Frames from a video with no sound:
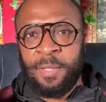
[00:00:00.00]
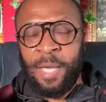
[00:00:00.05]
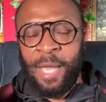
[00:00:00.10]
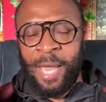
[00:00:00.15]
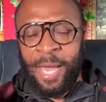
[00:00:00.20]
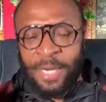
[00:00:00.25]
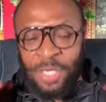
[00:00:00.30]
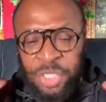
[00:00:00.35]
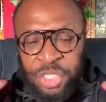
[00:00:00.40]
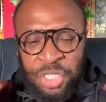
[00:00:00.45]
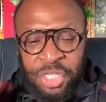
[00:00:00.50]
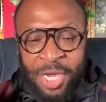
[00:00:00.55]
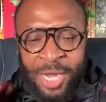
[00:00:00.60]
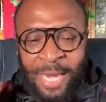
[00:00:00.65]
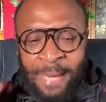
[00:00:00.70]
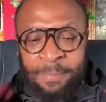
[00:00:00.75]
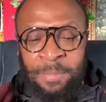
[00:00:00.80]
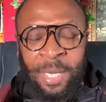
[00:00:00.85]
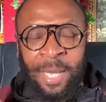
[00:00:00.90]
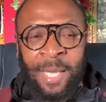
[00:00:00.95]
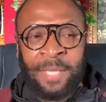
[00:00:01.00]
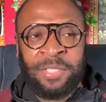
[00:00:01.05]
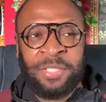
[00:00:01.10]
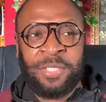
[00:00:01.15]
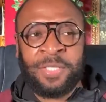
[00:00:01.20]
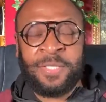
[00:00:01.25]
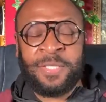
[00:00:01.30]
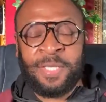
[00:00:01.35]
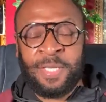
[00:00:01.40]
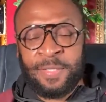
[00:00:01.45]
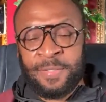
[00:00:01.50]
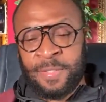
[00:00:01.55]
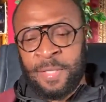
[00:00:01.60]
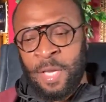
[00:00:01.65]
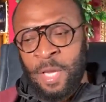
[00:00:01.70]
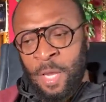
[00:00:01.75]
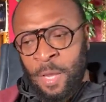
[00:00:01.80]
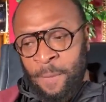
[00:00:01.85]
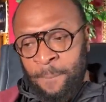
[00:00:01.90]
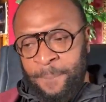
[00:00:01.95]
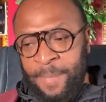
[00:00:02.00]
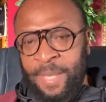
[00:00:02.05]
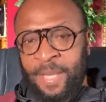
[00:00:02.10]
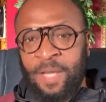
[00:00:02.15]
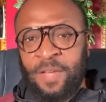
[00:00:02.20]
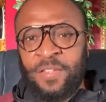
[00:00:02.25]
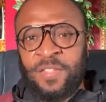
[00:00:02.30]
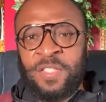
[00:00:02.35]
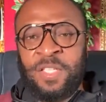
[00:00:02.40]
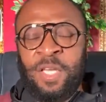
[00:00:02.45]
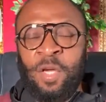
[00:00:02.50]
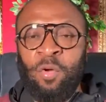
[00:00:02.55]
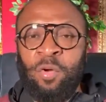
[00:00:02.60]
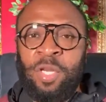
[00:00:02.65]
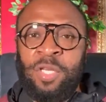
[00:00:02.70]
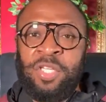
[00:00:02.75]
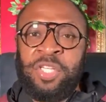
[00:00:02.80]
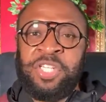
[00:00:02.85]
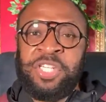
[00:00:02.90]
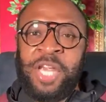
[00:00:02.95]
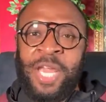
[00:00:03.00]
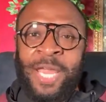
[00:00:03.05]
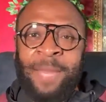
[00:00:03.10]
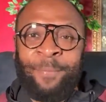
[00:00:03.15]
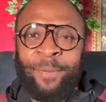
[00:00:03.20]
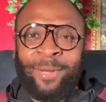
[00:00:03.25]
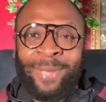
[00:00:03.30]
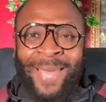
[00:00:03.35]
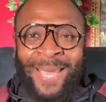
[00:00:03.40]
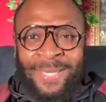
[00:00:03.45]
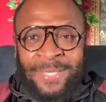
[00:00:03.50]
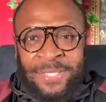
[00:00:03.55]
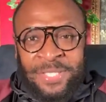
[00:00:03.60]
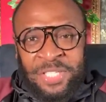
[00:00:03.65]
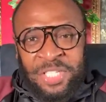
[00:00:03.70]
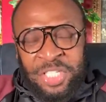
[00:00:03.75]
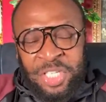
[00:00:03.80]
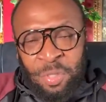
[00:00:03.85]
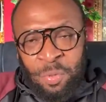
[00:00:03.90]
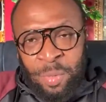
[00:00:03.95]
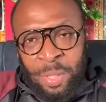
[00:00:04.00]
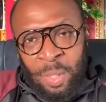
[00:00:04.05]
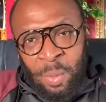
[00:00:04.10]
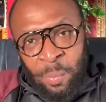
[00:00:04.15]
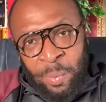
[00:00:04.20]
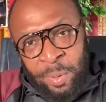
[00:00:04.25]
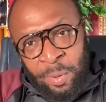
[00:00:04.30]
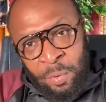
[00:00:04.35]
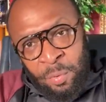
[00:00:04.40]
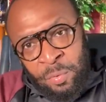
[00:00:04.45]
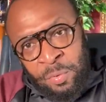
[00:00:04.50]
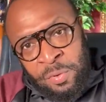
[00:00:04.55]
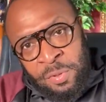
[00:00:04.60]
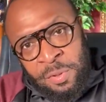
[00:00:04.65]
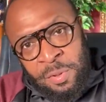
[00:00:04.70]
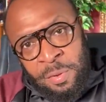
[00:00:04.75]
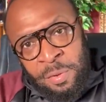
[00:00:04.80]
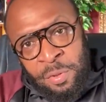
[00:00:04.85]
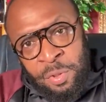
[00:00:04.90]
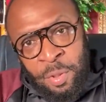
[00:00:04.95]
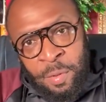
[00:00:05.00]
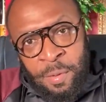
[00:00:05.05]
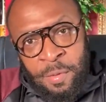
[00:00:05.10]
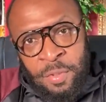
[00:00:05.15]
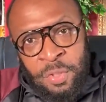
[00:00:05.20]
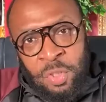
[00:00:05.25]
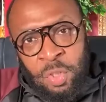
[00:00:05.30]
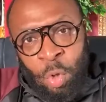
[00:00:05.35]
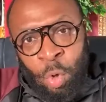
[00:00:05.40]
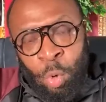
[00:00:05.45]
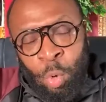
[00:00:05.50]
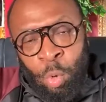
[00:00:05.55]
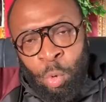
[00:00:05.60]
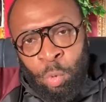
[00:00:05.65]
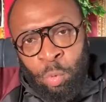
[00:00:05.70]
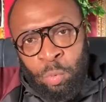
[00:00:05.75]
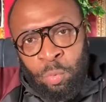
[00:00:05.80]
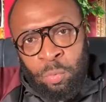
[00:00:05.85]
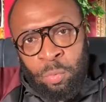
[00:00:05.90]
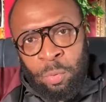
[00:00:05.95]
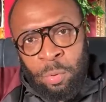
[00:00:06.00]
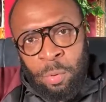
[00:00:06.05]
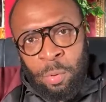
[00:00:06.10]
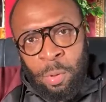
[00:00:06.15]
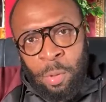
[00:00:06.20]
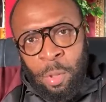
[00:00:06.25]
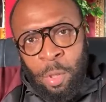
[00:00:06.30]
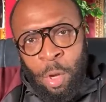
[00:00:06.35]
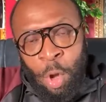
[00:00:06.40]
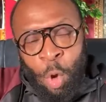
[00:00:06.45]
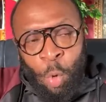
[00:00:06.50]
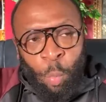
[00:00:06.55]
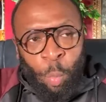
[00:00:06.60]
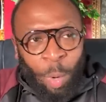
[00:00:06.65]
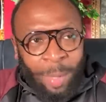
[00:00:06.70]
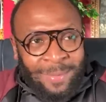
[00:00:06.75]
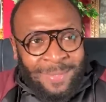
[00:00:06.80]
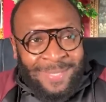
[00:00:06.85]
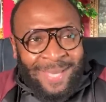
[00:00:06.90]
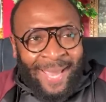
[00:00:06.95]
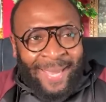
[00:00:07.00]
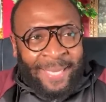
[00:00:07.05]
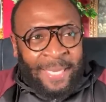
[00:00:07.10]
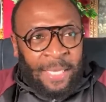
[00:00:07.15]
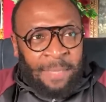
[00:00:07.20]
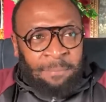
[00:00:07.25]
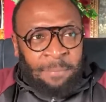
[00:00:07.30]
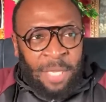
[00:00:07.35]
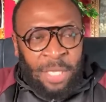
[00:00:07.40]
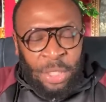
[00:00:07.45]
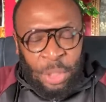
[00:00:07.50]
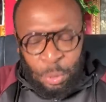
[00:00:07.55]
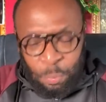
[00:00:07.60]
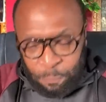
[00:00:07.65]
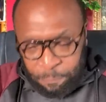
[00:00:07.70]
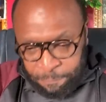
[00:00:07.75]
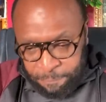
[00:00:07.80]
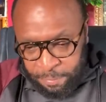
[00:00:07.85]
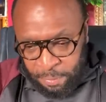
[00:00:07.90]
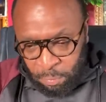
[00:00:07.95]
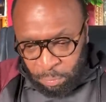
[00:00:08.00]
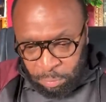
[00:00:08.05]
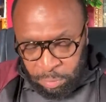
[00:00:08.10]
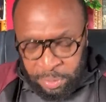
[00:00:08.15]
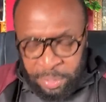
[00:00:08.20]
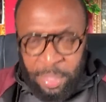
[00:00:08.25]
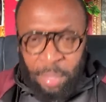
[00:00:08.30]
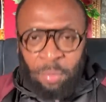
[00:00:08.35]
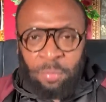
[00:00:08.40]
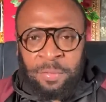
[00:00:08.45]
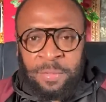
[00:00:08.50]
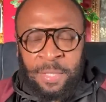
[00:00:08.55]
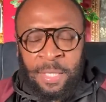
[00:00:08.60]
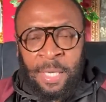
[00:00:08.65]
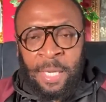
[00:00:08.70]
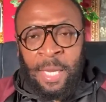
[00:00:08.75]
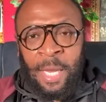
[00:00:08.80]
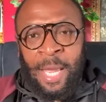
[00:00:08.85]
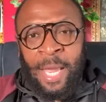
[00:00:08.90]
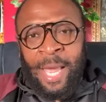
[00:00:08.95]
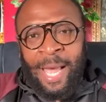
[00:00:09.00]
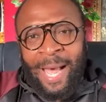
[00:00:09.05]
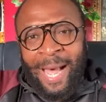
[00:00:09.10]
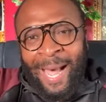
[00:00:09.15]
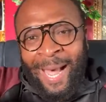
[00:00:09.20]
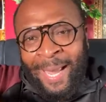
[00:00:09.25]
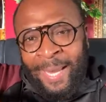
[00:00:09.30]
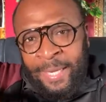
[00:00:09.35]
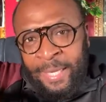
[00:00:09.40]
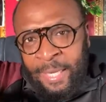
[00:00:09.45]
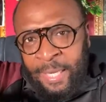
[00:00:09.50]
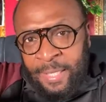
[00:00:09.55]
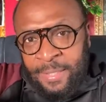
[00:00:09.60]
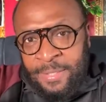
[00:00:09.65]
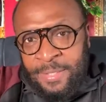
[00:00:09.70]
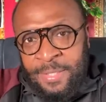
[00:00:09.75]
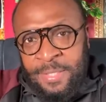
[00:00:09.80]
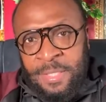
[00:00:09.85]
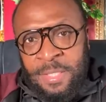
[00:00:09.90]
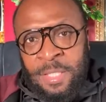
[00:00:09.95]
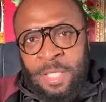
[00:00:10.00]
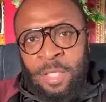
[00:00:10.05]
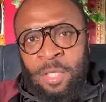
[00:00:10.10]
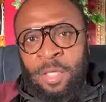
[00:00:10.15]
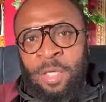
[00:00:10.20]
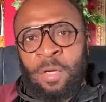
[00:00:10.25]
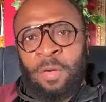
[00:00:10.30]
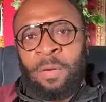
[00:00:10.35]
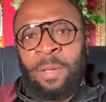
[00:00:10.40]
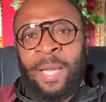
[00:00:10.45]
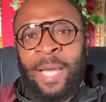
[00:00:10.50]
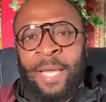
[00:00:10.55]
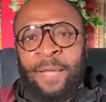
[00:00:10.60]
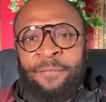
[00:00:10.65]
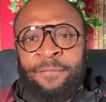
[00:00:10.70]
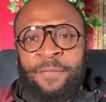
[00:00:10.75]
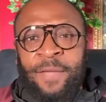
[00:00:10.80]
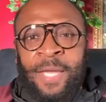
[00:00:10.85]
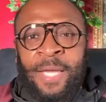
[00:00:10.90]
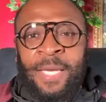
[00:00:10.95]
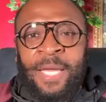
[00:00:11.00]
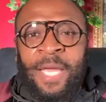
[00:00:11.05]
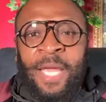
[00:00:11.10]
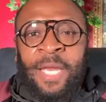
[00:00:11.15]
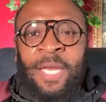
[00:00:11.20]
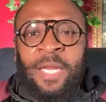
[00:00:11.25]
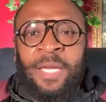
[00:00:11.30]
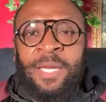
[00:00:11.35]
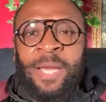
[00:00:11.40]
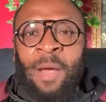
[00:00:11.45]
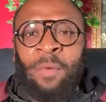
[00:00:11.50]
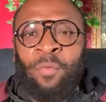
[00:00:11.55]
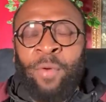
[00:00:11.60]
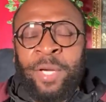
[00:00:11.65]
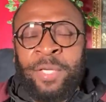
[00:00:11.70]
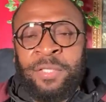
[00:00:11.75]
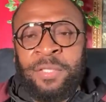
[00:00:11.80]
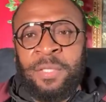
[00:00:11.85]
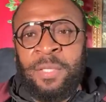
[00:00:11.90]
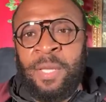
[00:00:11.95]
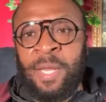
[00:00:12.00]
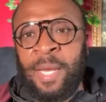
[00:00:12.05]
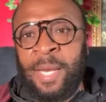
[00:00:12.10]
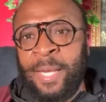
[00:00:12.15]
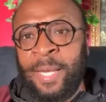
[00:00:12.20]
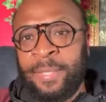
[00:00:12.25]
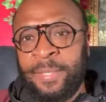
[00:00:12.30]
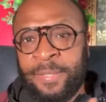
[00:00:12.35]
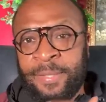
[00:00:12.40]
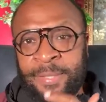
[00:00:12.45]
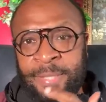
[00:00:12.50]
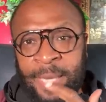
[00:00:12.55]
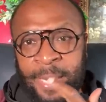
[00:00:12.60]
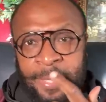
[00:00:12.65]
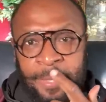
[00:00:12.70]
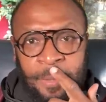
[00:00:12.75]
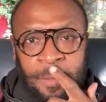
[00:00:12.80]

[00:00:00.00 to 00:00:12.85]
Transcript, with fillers: and shame consciousness because guilt and shame are like steering wheels to the soul. Once I can make you feel guilty, I can steer your life in any direction that I desire.